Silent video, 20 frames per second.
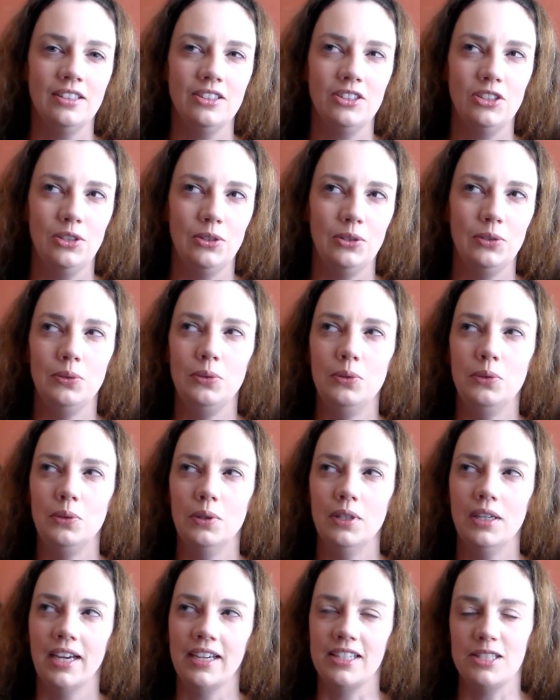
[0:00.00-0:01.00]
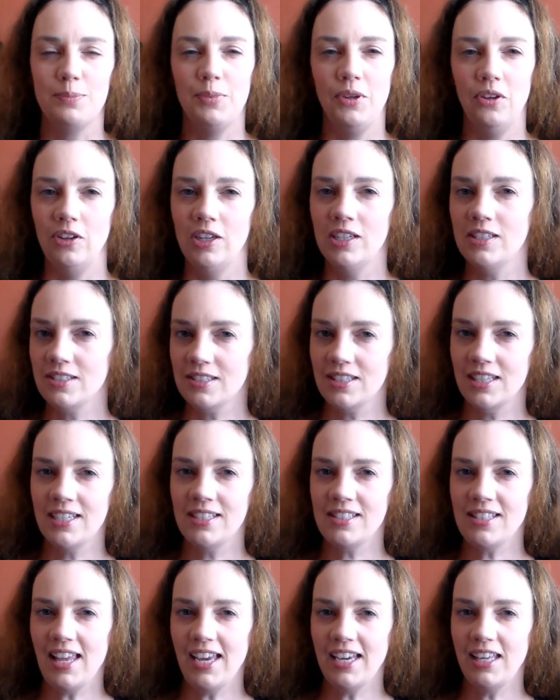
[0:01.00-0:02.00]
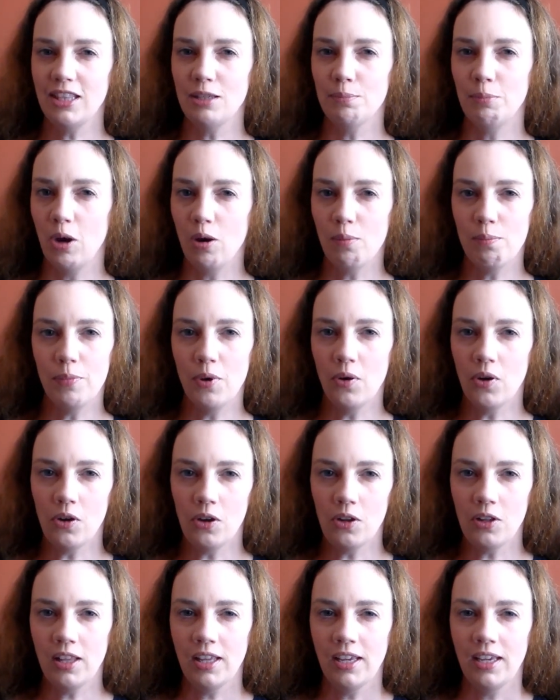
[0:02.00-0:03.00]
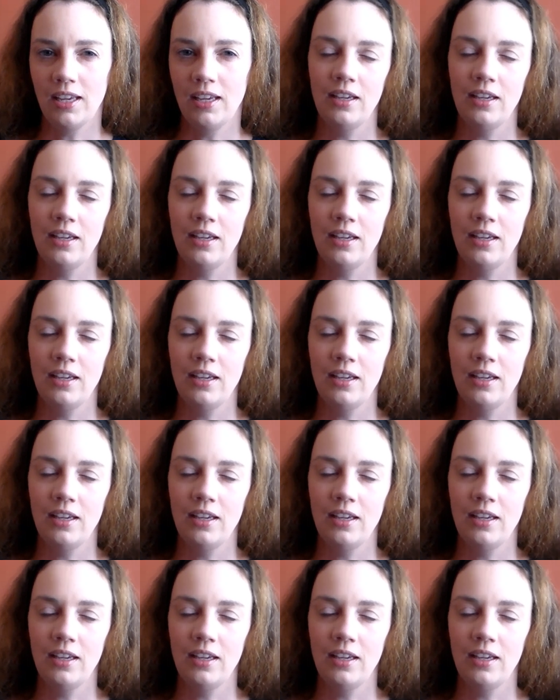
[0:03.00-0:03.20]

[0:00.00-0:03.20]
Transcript: to experience things like the Bob Ball